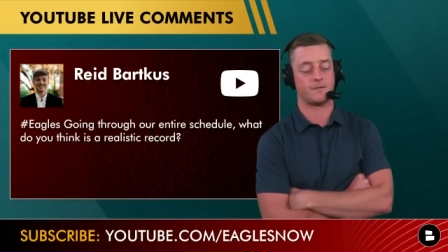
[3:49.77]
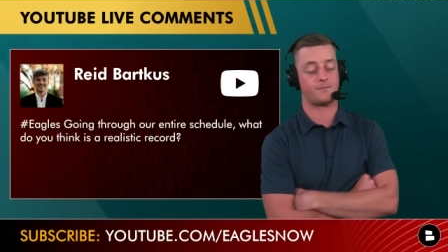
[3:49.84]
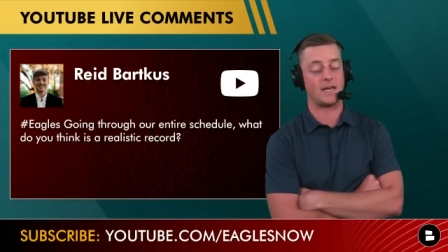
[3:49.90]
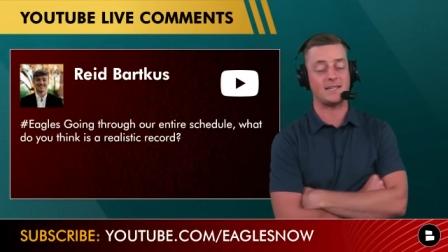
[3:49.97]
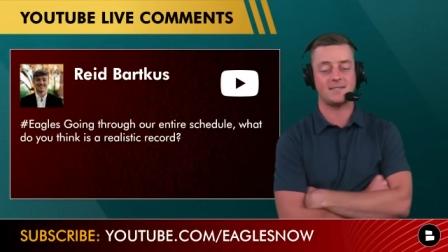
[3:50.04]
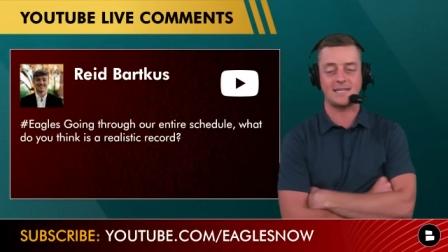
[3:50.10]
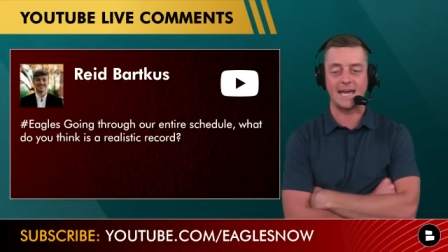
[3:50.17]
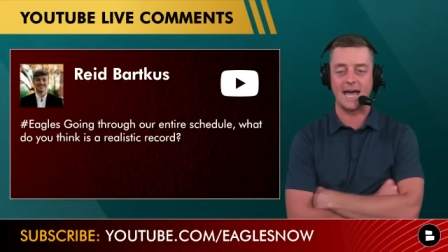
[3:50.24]
If
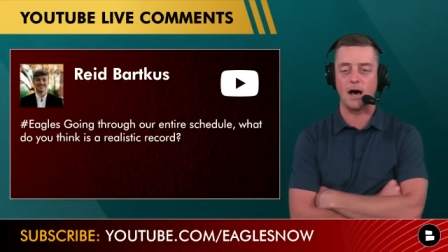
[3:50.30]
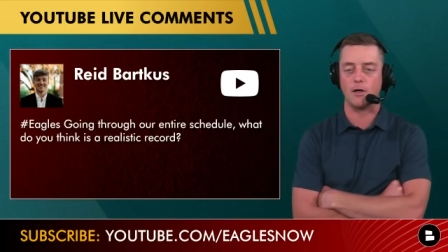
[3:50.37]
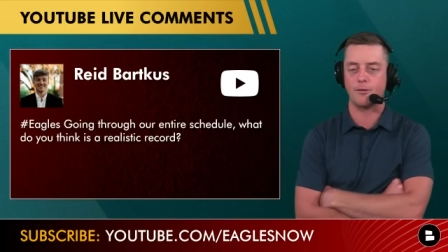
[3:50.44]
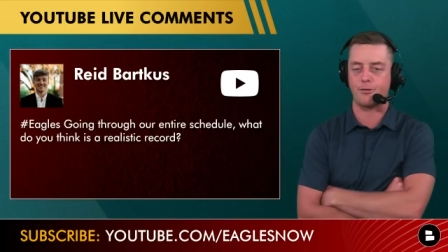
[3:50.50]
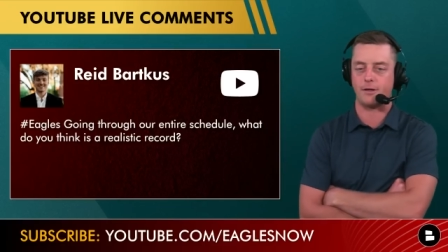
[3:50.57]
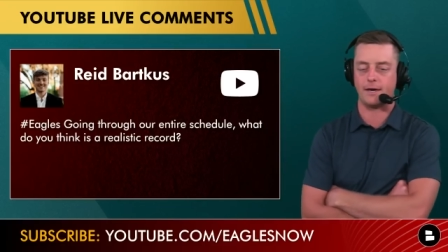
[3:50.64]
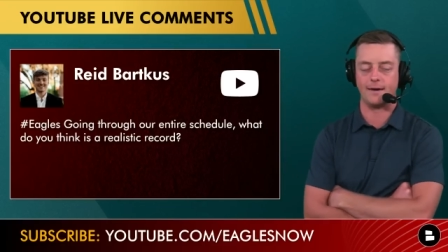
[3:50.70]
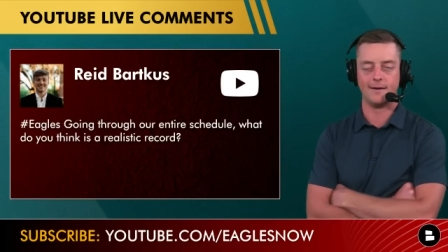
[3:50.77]
they stay
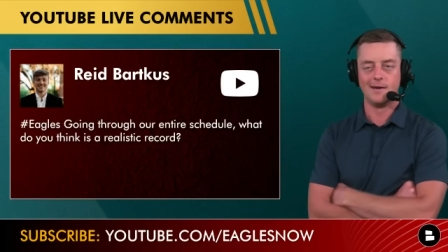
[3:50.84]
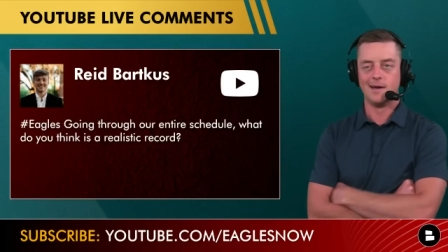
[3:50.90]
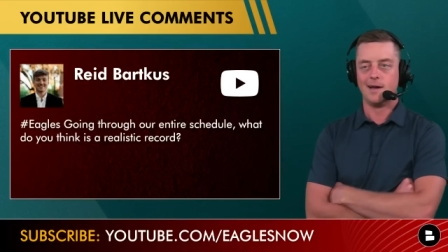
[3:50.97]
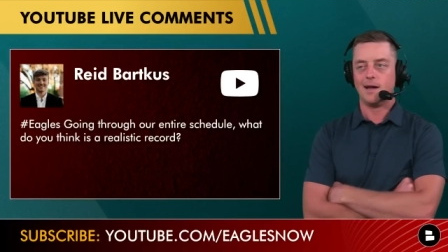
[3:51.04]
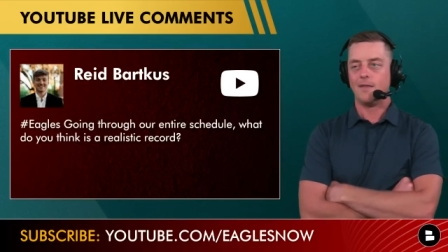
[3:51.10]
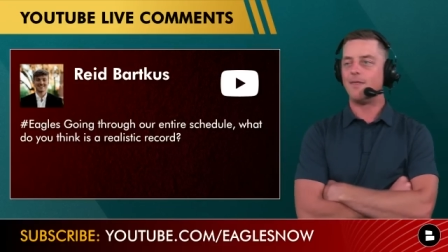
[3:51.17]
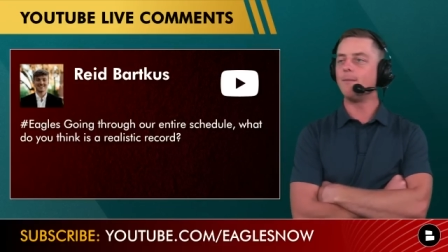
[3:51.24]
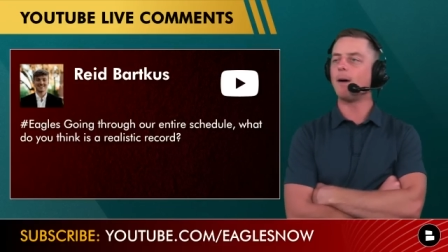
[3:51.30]
healthy,
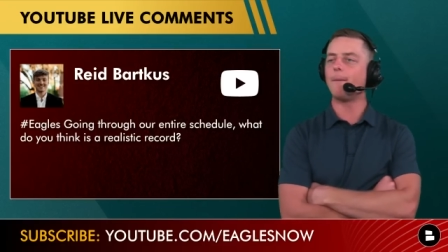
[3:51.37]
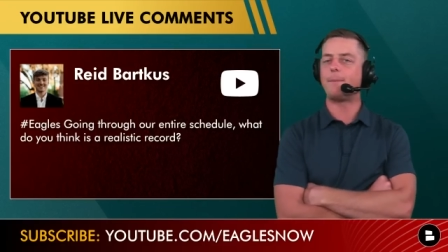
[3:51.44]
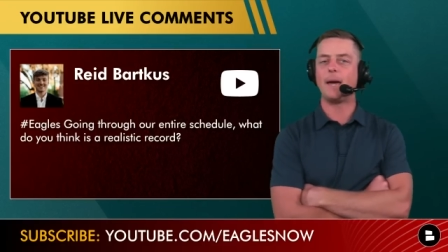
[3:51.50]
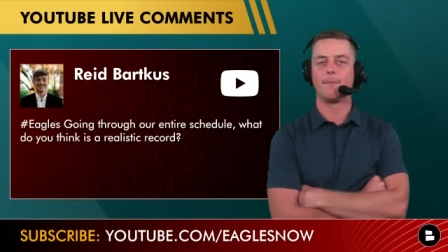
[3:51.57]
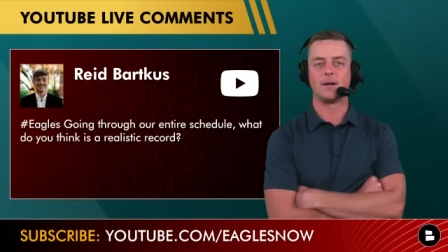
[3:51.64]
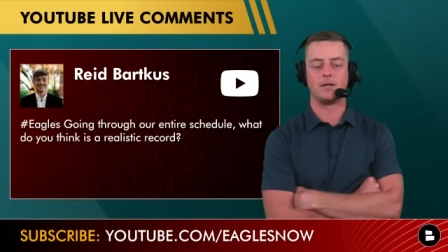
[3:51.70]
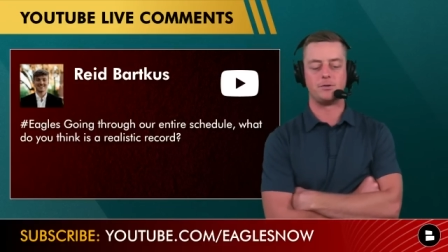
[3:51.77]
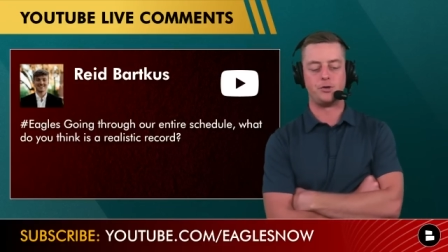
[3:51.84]
they might be
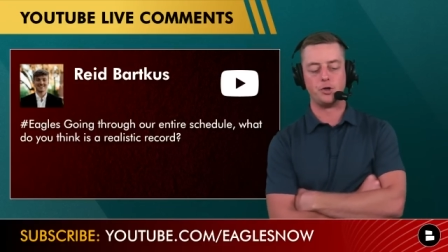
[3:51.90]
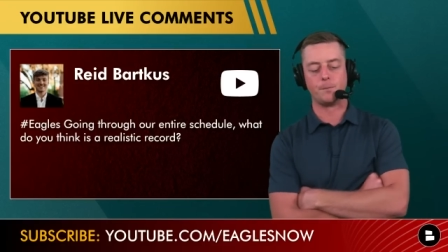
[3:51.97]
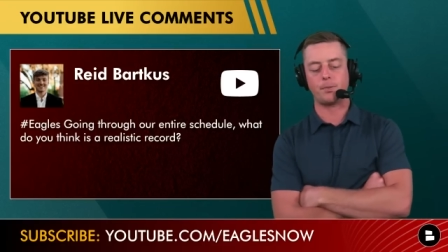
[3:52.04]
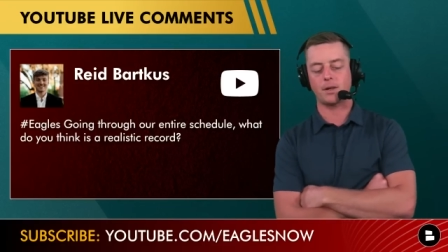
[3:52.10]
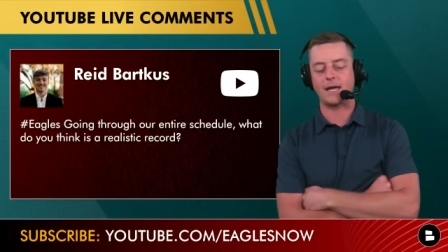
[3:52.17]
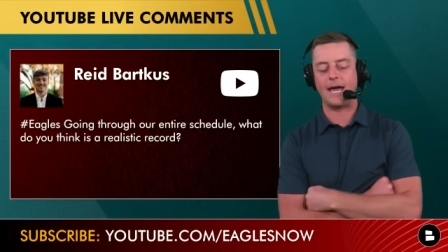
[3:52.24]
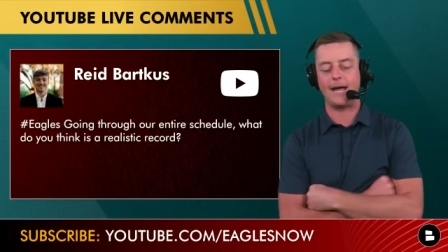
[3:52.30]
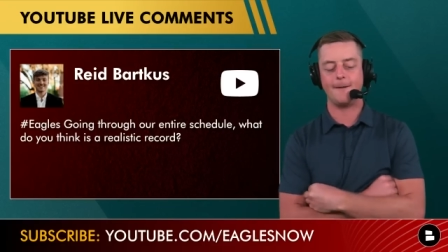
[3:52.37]
able to
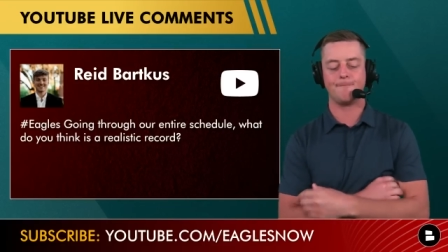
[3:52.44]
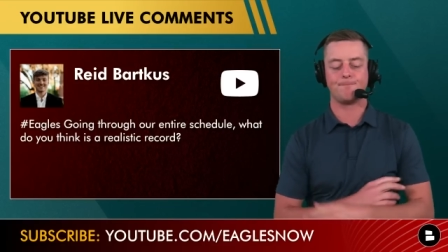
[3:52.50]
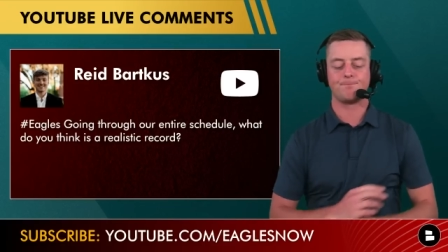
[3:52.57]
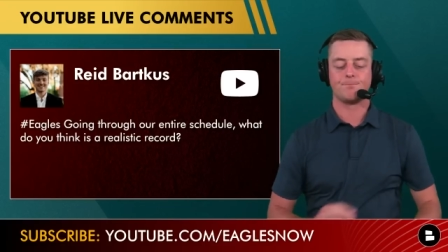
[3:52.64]
duplicate